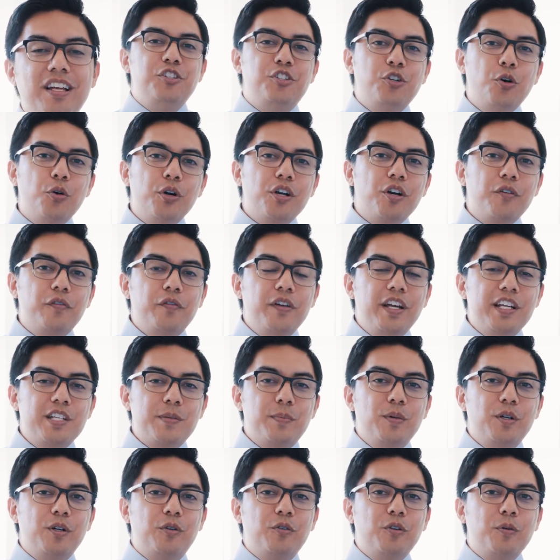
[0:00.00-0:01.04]
Join our
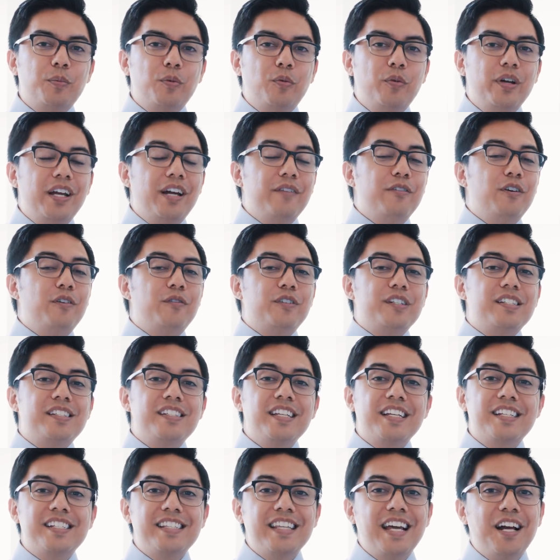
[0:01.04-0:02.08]
Facebook group where we have over
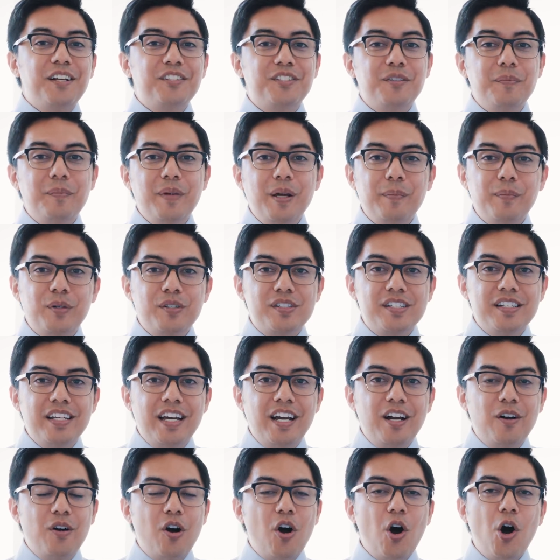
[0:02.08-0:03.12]
6,000 members now,